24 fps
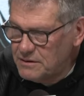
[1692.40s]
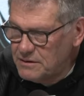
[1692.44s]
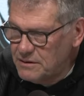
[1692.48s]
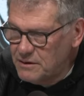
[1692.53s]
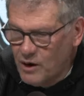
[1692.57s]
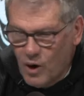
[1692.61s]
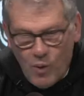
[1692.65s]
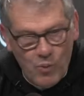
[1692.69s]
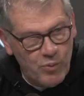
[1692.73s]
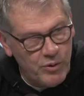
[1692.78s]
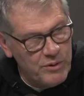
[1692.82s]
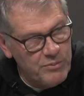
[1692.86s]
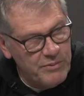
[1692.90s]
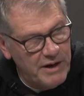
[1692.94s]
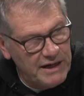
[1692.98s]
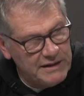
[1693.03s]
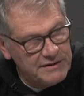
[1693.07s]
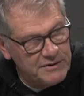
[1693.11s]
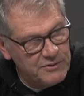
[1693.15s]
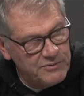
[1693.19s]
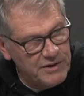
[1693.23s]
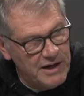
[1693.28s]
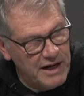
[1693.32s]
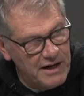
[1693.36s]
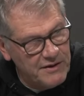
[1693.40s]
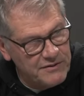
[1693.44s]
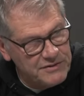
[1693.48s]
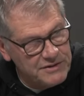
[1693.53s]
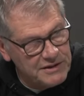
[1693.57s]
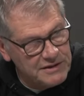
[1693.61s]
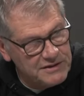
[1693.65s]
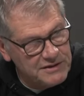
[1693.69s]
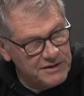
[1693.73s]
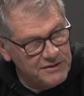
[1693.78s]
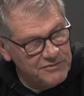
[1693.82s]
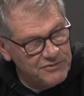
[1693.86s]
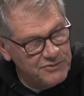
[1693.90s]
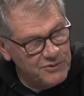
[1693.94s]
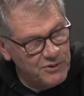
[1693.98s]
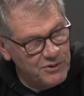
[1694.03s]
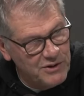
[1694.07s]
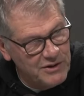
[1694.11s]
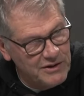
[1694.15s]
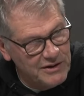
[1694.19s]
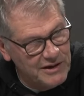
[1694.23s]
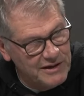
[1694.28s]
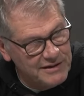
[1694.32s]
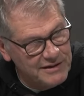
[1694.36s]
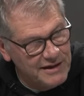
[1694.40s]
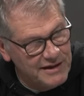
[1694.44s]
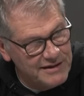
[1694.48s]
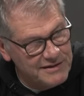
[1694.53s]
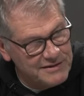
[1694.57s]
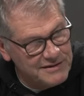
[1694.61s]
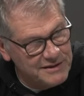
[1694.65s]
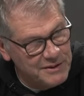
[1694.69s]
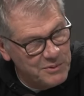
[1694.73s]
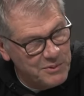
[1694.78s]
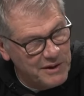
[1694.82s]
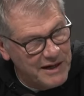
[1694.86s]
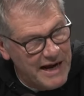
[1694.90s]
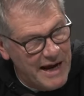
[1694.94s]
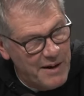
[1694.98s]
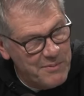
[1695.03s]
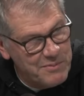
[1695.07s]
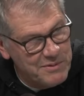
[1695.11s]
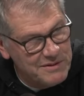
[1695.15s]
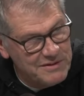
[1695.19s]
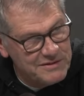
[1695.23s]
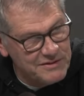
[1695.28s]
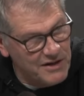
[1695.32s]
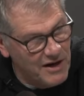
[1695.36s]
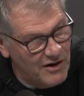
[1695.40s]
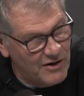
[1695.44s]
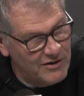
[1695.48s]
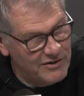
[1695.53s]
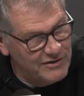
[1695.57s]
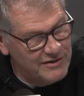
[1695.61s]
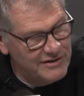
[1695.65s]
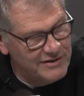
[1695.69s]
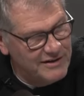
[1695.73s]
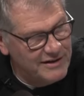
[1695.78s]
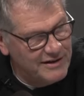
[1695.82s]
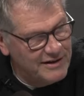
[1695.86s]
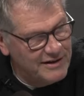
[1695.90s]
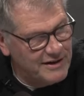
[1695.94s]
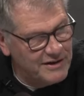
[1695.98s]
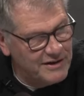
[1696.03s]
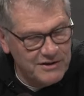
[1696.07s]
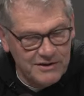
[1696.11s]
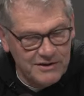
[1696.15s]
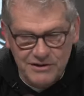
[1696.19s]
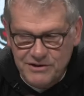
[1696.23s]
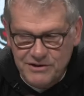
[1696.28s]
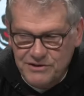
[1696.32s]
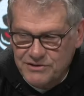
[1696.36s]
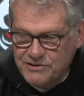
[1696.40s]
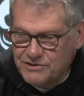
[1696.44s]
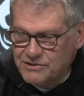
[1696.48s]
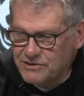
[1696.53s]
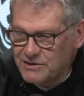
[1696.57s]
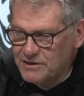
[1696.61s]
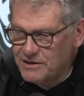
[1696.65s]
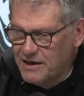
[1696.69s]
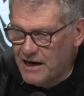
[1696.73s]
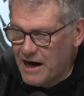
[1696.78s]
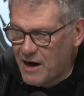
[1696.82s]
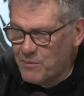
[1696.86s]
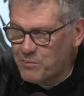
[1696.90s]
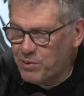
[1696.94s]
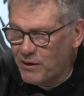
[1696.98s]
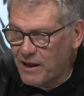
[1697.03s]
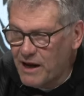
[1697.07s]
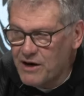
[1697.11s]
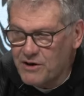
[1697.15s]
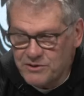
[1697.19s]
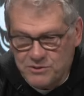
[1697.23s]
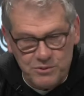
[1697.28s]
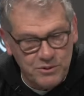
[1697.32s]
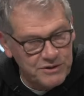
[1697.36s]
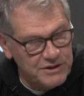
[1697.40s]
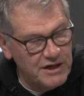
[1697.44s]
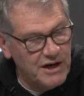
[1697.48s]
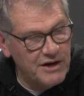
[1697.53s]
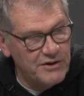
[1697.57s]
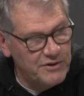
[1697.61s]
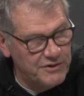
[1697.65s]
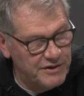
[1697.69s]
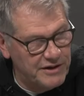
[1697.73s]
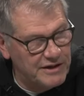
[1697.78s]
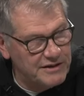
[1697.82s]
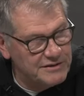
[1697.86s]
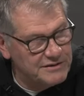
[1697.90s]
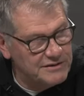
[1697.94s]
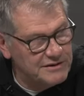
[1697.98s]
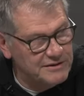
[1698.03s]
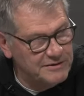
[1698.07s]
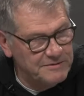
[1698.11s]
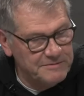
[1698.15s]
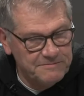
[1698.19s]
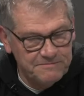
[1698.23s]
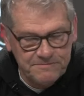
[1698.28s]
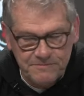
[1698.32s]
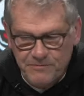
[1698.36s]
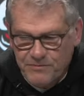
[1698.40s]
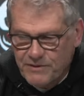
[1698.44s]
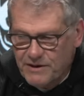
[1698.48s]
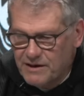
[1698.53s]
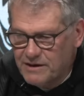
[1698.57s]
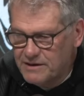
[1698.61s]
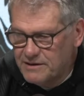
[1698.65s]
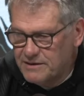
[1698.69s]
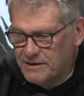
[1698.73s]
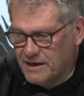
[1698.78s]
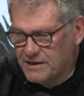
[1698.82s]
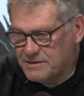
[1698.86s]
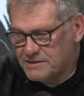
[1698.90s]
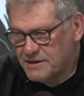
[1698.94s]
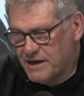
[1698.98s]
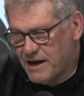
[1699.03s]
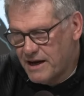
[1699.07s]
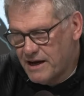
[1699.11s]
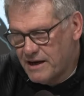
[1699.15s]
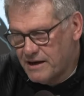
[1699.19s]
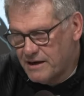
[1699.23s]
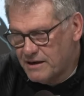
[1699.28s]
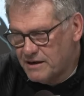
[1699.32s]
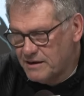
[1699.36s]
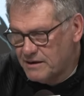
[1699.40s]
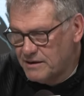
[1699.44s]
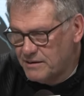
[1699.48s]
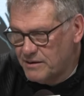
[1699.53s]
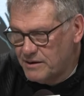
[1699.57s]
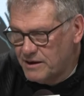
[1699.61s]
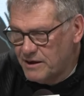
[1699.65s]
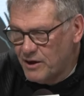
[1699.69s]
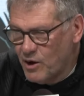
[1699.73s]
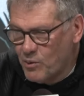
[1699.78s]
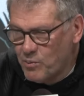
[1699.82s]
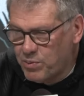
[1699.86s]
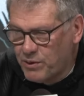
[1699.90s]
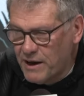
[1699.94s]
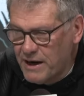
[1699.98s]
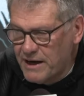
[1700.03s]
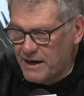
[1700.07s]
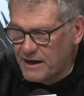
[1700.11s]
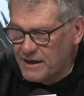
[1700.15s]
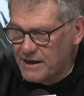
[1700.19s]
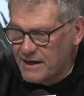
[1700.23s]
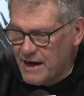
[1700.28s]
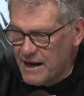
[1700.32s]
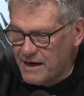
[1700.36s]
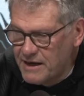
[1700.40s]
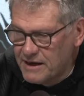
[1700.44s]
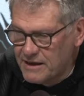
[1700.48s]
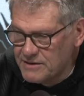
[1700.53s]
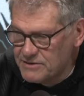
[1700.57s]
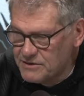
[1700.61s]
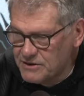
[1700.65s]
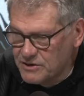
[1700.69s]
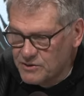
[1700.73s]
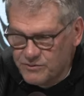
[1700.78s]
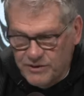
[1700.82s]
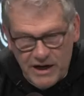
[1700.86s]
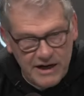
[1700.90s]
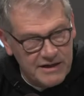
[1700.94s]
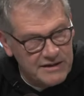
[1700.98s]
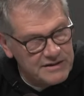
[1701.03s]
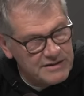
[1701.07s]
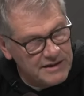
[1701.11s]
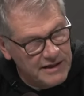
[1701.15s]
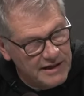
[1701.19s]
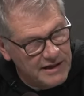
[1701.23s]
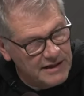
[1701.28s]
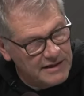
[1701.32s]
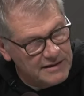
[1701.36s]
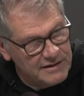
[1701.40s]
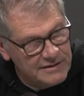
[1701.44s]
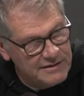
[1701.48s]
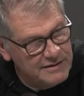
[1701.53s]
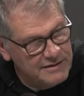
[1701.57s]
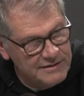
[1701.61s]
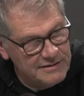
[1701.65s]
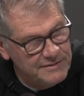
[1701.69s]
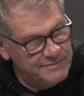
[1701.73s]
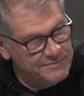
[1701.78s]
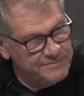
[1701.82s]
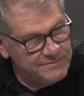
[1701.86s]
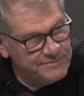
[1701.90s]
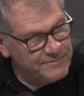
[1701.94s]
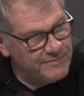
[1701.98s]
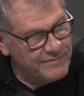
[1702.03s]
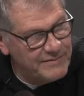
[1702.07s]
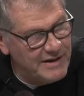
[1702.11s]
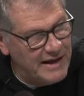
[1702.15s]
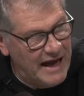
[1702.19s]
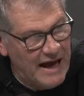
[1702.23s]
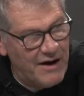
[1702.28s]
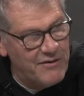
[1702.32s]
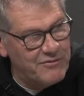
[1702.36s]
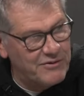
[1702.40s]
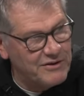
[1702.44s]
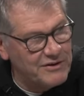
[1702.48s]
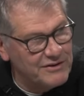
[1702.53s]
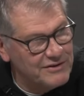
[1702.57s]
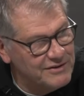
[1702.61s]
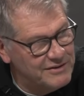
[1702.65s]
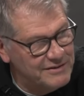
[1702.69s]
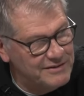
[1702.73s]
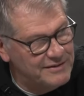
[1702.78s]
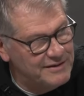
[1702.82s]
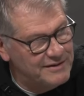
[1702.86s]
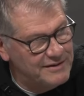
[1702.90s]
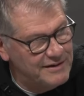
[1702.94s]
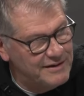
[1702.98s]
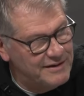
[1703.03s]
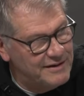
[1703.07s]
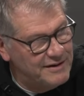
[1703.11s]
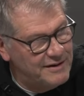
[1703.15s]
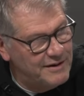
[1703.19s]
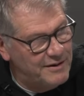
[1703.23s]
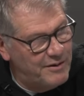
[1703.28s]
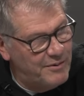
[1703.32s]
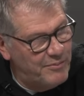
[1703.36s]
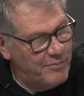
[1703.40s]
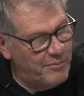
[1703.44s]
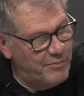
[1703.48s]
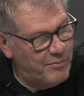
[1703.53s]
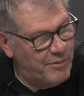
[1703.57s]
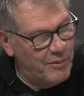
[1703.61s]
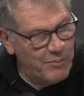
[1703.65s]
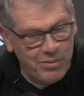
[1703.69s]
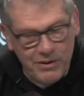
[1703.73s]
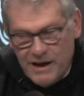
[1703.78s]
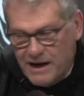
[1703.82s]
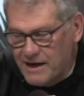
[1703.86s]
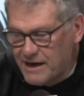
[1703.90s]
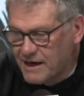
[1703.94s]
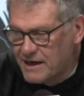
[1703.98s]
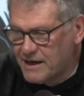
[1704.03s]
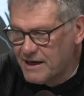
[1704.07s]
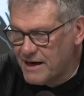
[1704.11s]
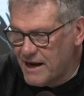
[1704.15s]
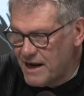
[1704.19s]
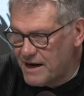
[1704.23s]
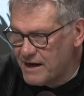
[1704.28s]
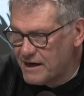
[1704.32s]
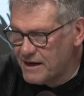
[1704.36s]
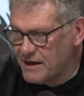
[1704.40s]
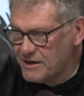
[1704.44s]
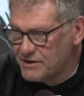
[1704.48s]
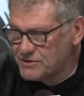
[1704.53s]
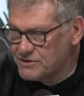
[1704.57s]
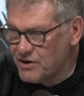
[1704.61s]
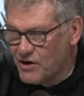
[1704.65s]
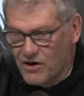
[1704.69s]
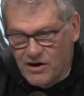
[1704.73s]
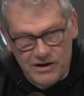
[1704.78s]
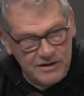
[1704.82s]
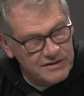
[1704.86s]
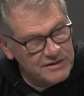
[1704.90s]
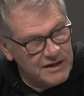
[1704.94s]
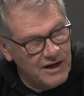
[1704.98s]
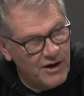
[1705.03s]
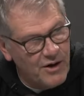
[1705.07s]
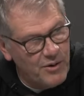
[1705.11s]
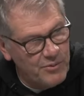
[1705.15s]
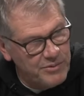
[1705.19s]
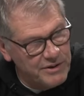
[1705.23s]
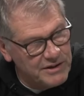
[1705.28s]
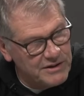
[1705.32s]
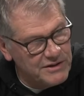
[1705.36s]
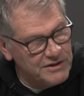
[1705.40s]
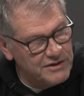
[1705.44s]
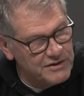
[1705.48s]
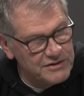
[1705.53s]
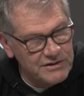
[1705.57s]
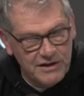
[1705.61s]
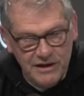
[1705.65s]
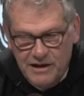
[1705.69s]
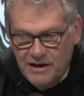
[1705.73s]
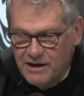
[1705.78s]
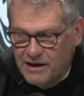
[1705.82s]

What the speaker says: hope we make the round of 64 and then see what happens? No, because our players will tell you this. They say, you know, playing at Connecticut is the greatest thing ever. But playing at Connecticut is hard as hell, because